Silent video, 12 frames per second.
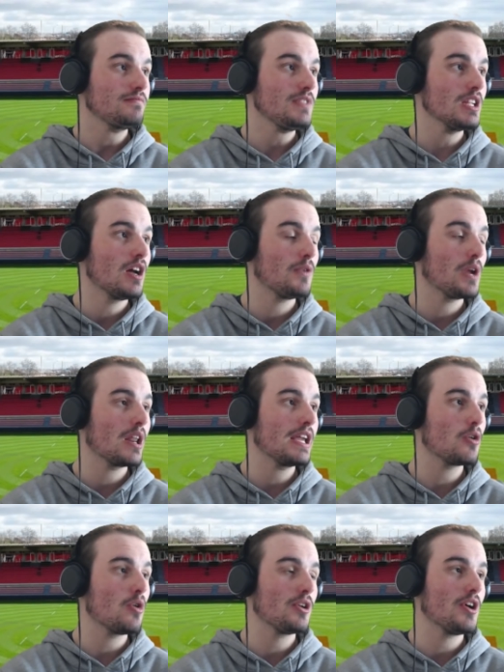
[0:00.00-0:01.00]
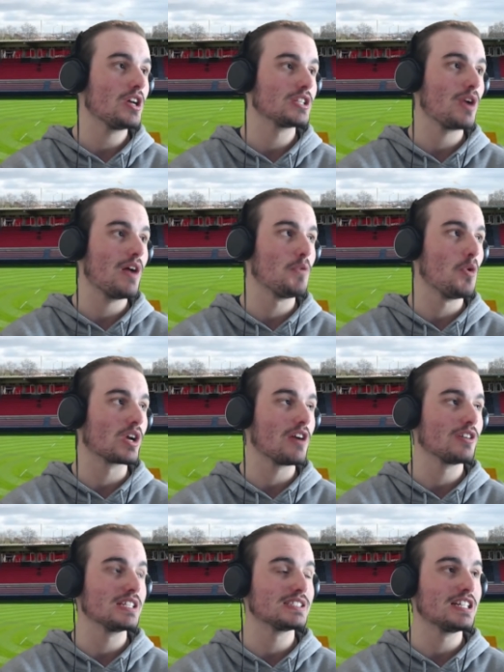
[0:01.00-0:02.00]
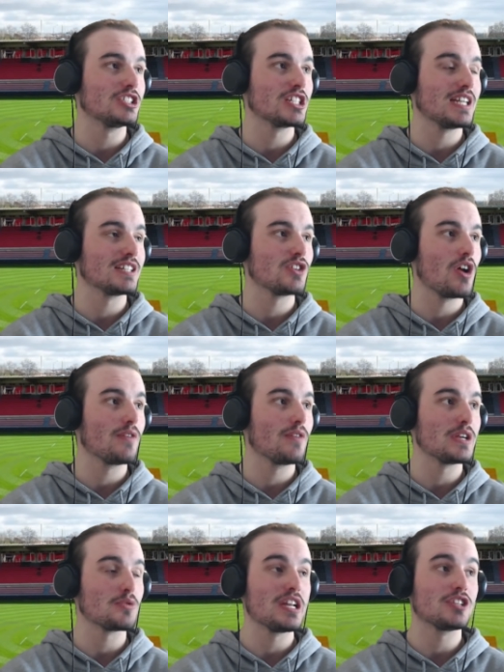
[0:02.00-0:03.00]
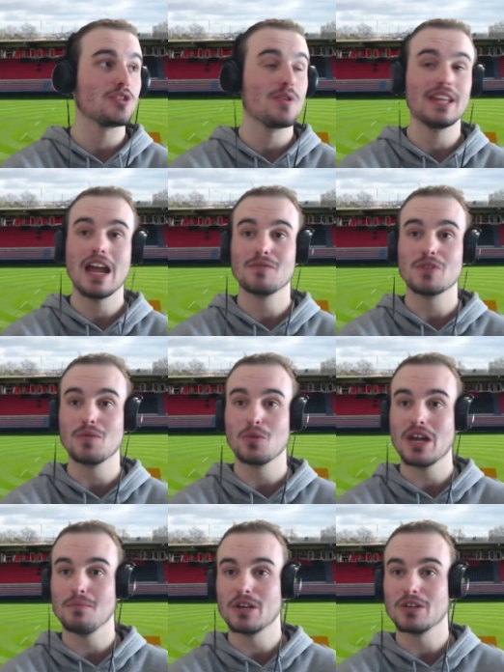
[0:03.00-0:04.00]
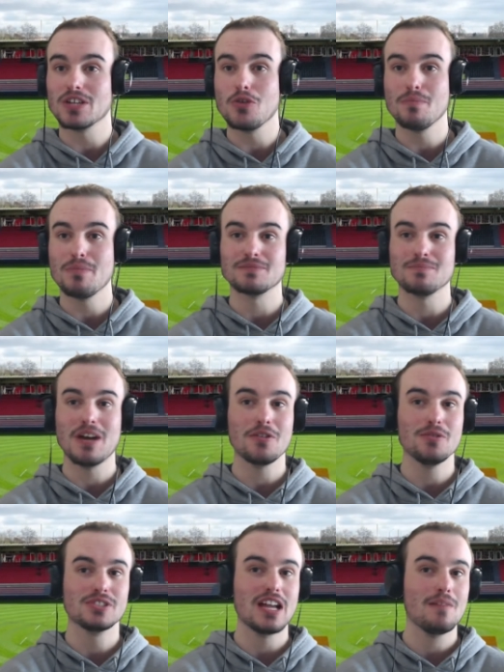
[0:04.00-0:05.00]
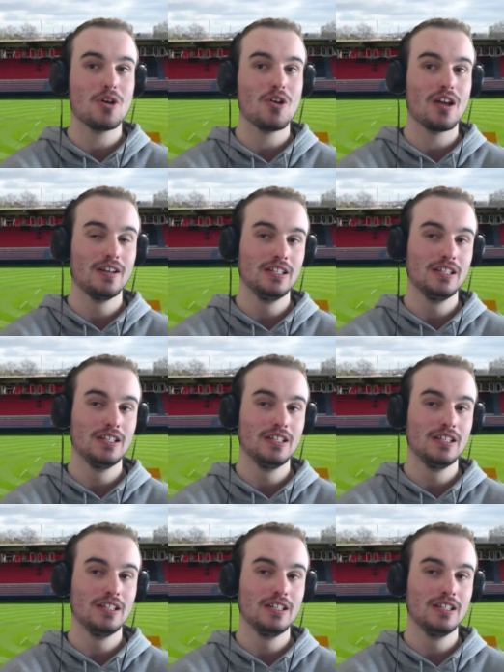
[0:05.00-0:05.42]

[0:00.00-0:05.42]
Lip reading: Whalaneko, nice run for, currently sitting just outside of their 22, and they have given away the penalty. All the best, Manu Samoa.